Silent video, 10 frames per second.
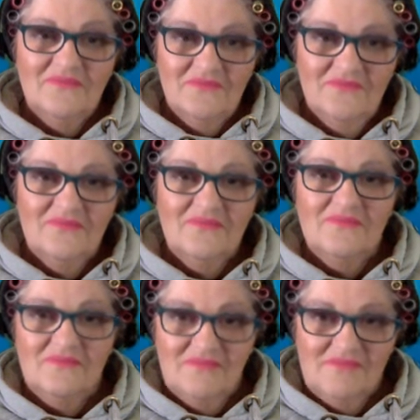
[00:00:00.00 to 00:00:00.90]

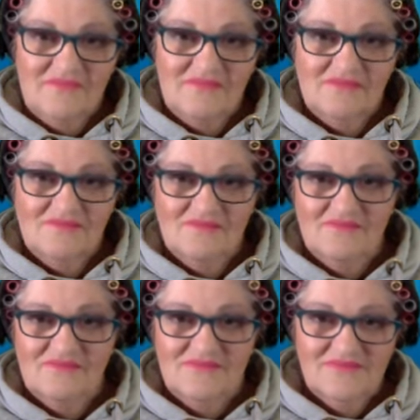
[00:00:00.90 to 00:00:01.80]

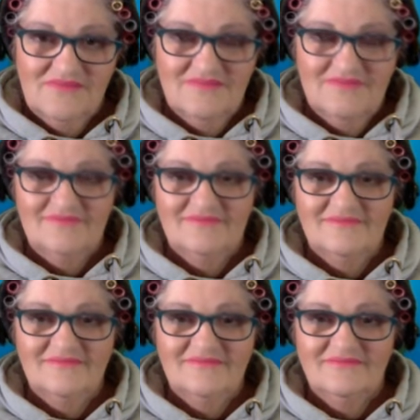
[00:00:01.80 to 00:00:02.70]

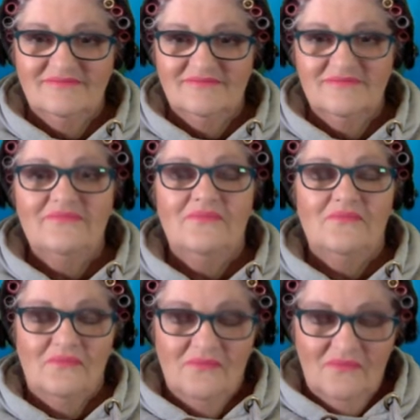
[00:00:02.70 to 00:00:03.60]

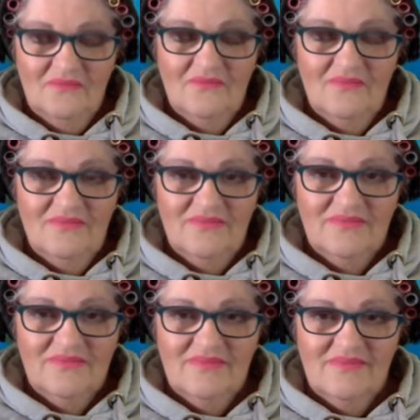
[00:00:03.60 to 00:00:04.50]

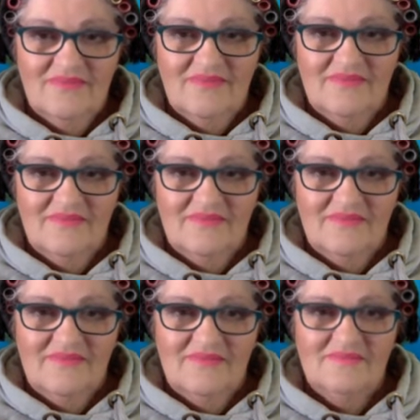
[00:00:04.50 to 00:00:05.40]

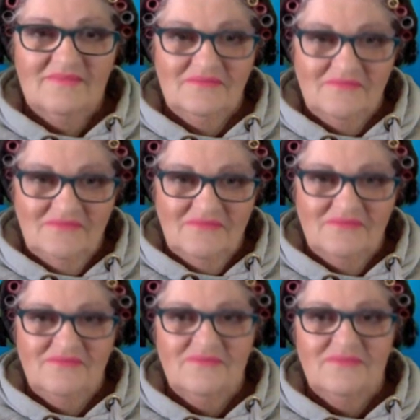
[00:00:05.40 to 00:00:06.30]

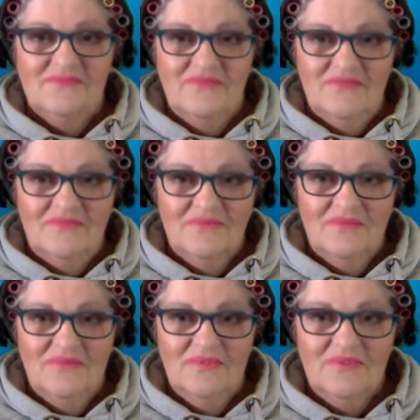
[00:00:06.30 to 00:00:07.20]

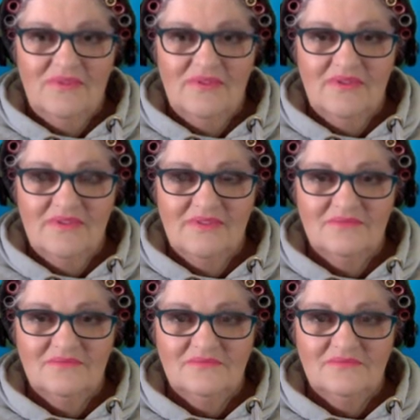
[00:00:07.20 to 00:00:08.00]
(silent)